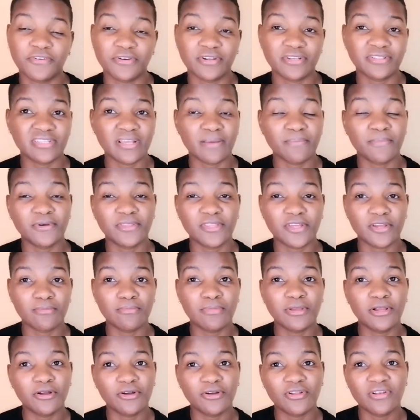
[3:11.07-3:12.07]
for example, they'll
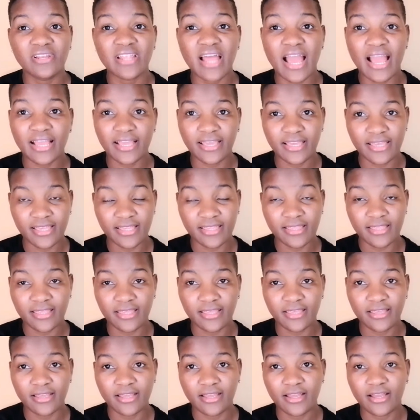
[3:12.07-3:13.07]
be called
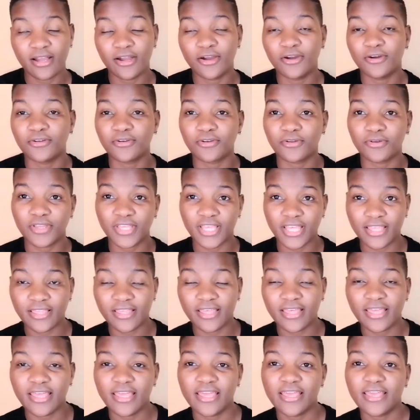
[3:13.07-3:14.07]
Akinyi or
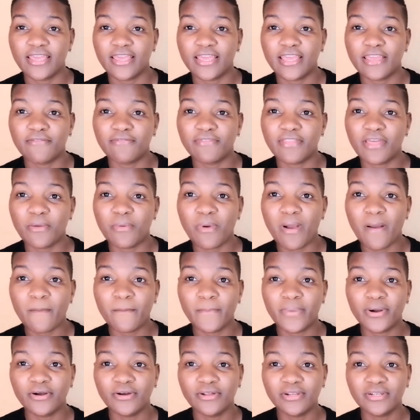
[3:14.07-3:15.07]
Okinyi. If they were
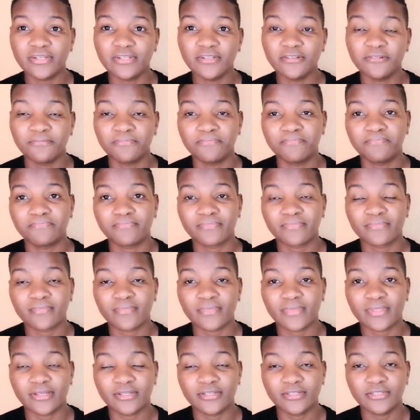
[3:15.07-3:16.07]
born
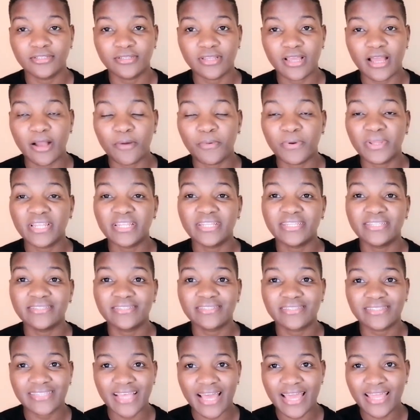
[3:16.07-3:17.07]
when it
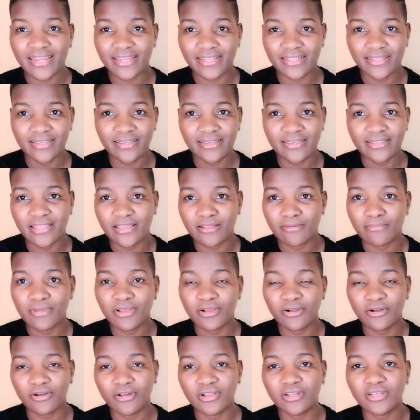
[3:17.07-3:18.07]
is sunny, they'll be
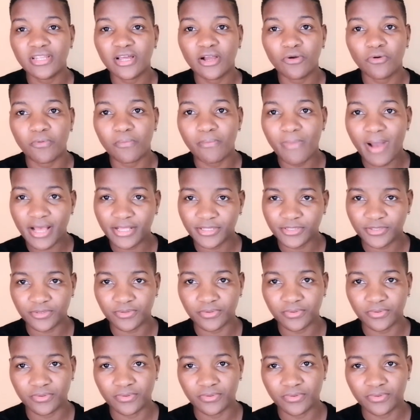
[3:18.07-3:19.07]
called
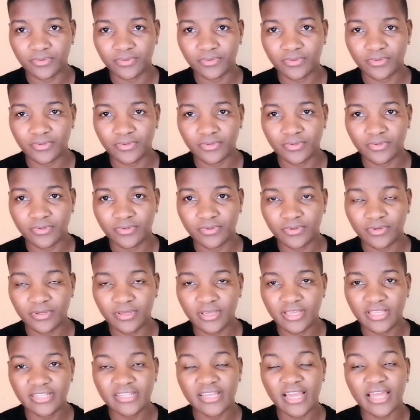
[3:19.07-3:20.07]
Kubasu.
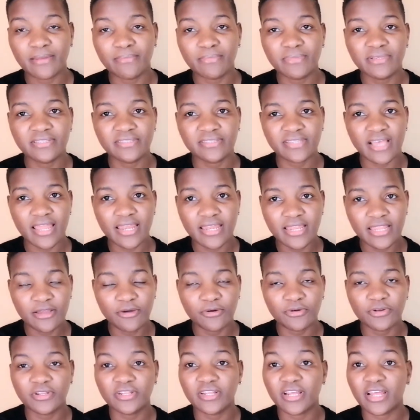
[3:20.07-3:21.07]
It can be sunny
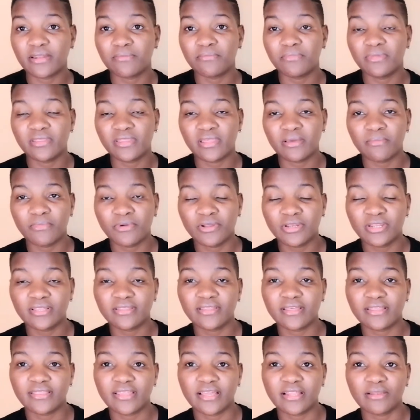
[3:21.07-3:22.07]
or it can be in the morning,
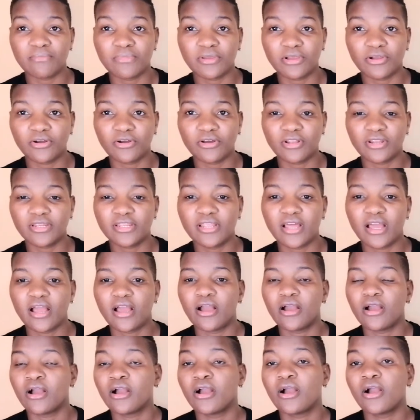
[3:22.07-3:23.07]
then they'll be called
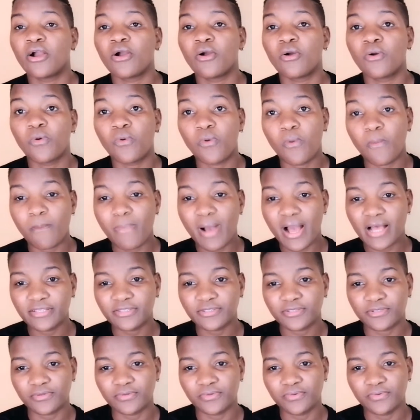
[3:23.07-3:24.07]

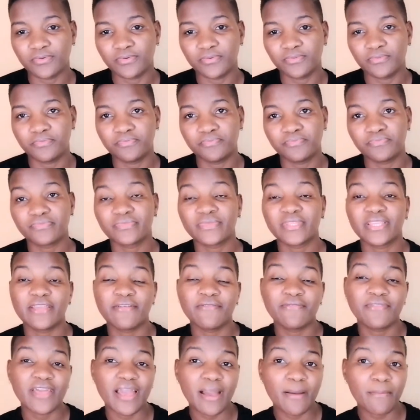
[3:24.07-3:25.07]
Kubasu.
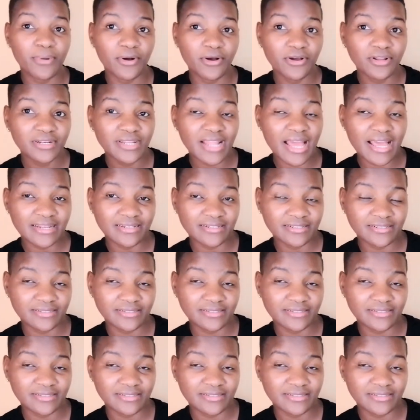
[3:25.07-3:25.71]
If they are born at